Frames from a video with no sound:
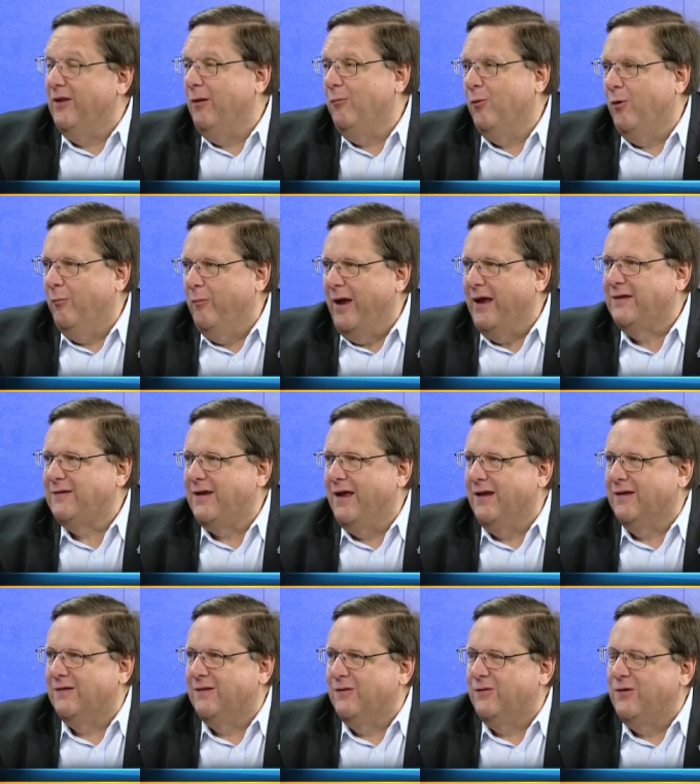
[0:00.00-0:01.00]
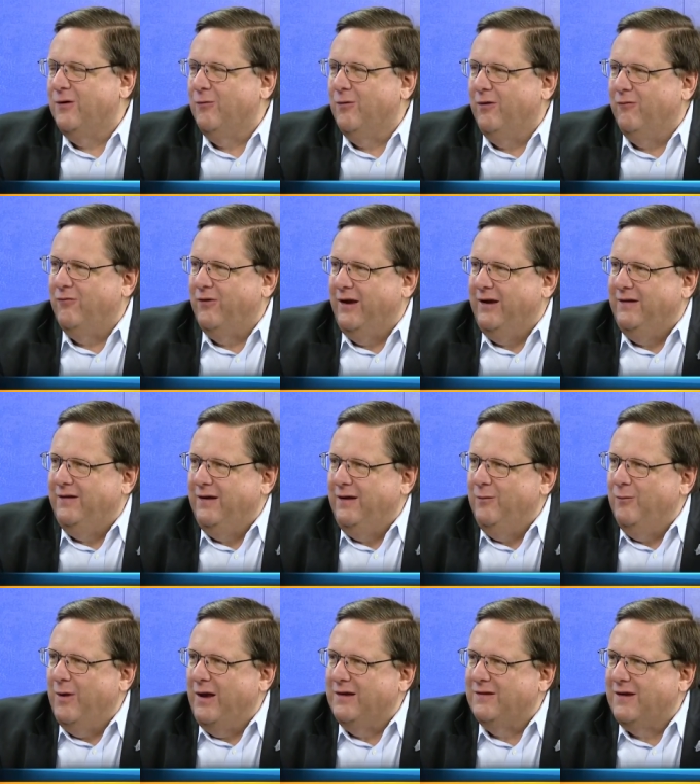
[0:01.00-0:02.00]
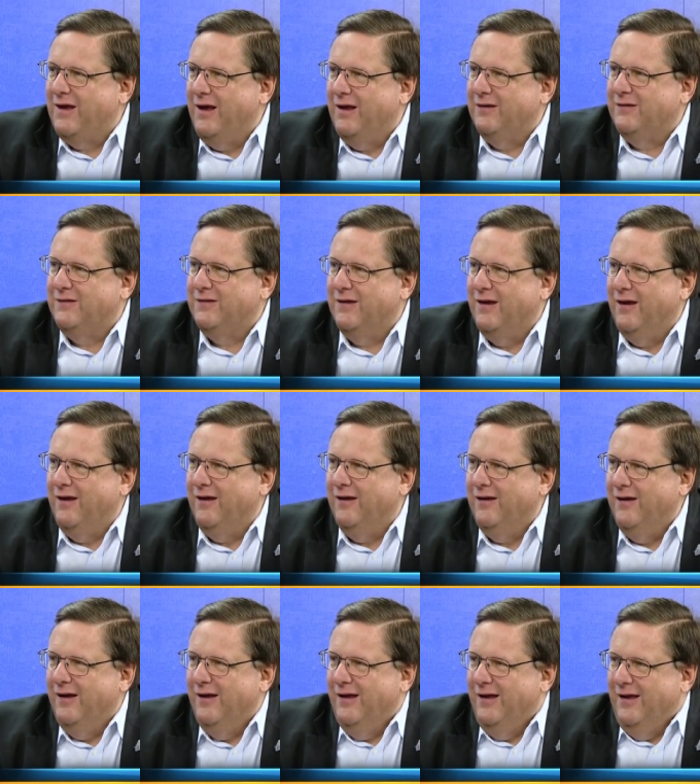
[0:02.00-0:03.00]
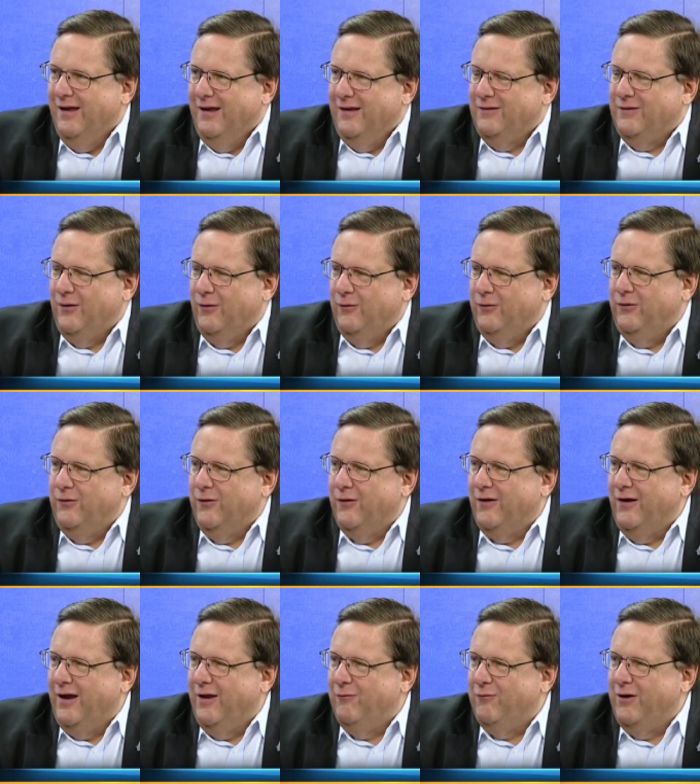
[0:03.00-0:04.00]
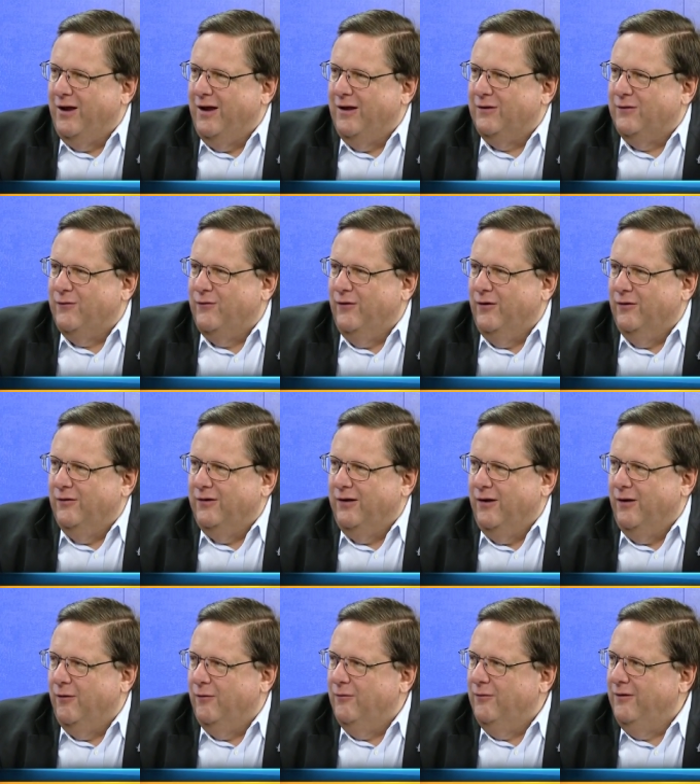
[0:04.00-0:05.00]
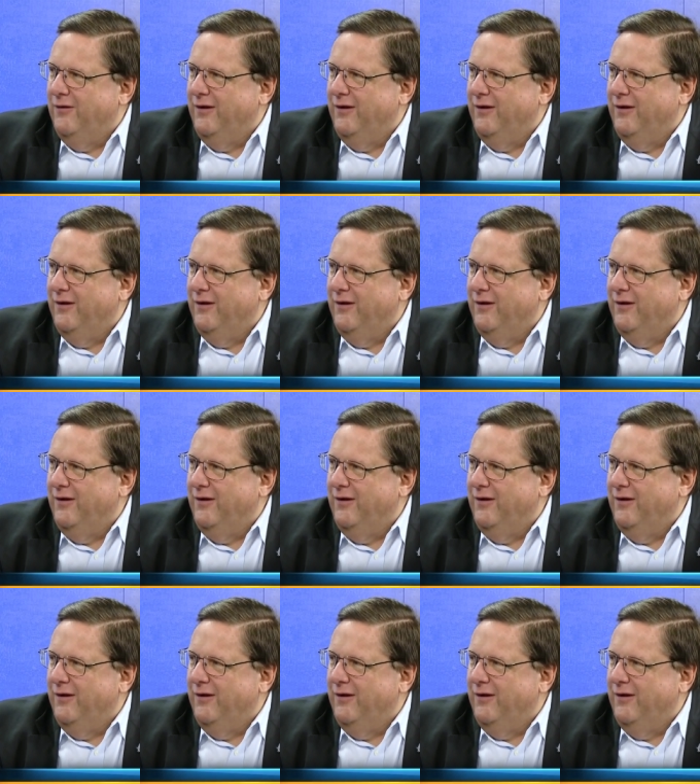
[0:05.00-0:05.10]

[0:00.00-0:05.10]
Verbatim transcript: a lot more mascots this year. We'll have 18 mascots. Oh, uh, God. So you're going to have your hands full, you know?